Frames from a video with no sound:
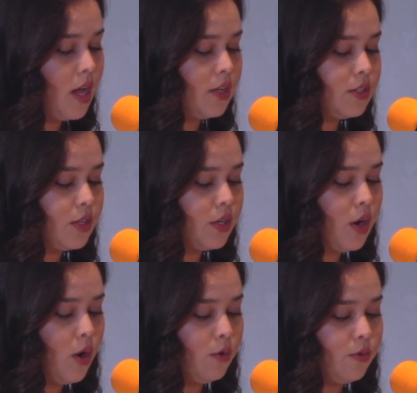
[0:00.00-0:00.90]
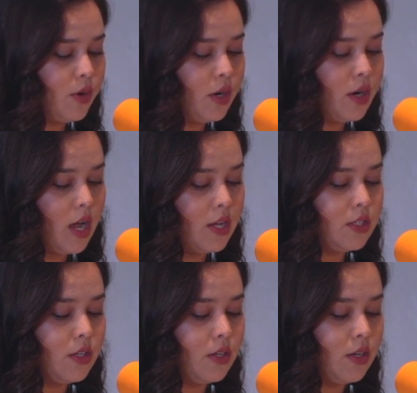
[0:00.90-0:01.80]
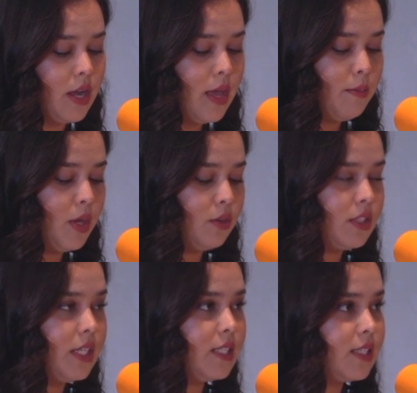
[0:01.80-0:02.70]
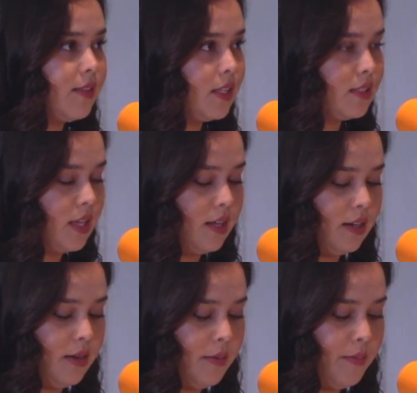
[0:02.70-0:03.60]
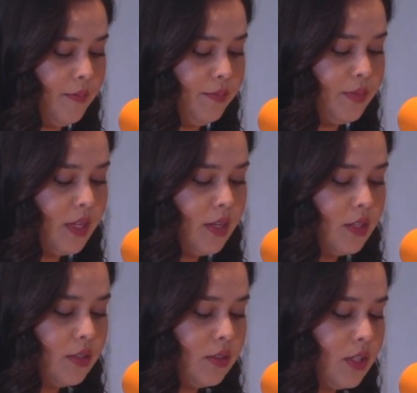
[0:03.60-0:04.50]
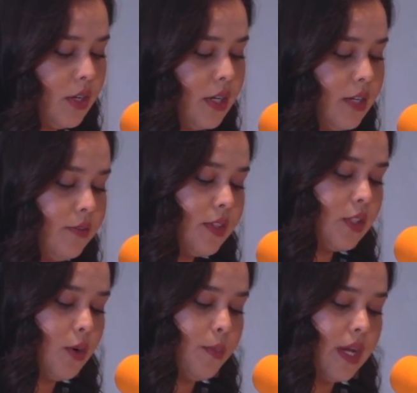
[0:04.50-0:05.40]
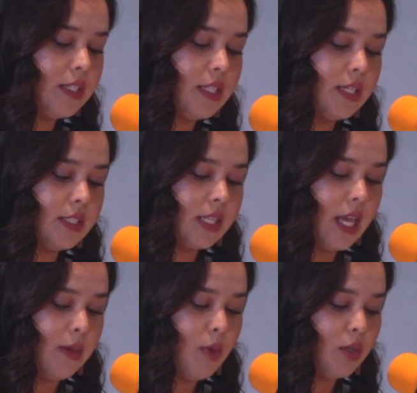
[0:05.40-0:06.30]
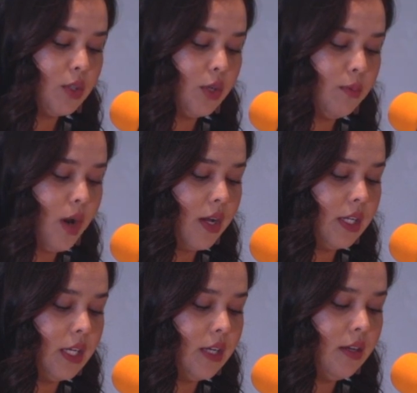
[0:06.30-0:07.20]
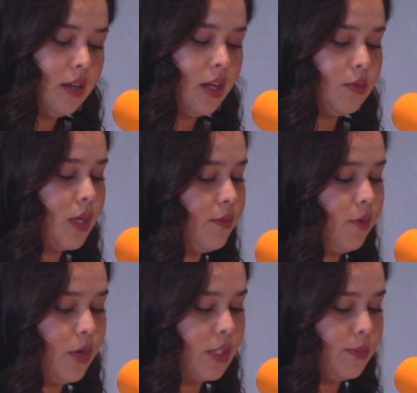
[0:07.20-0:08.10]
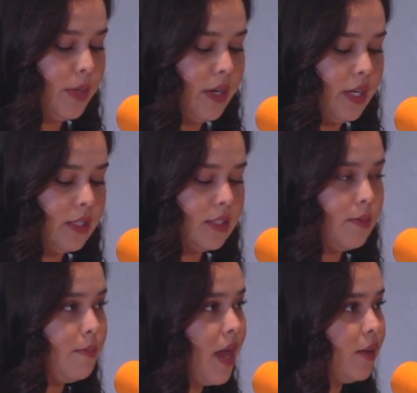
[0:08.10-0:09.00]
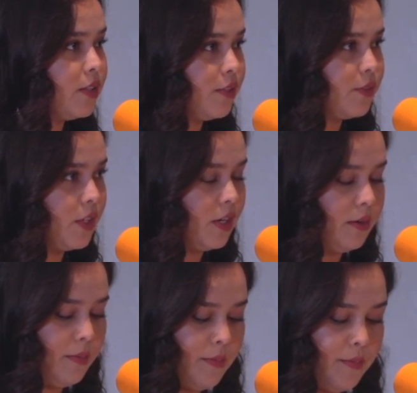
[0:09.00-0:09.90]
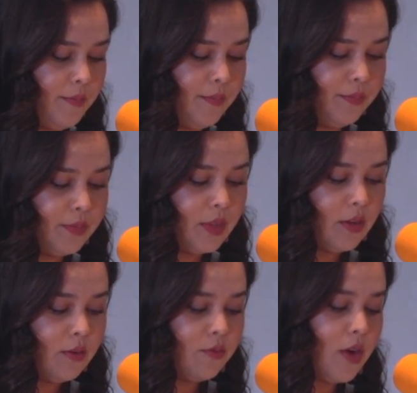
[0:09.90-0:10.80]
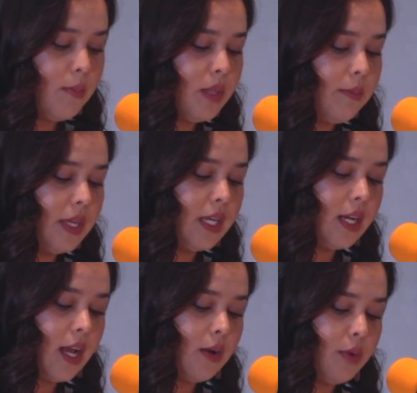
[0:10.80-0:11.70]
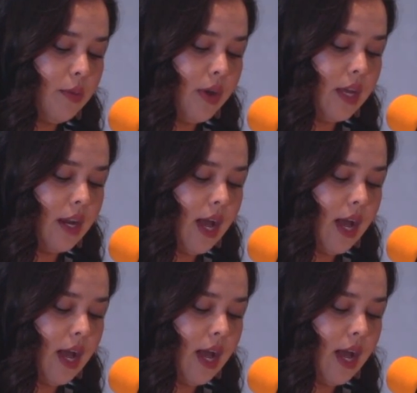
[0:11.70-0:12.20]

under, over, under metal sheets in the sun. Dirt and physical punches came onto your body, a dreadful experience, mounds of dirt. From La Migra we went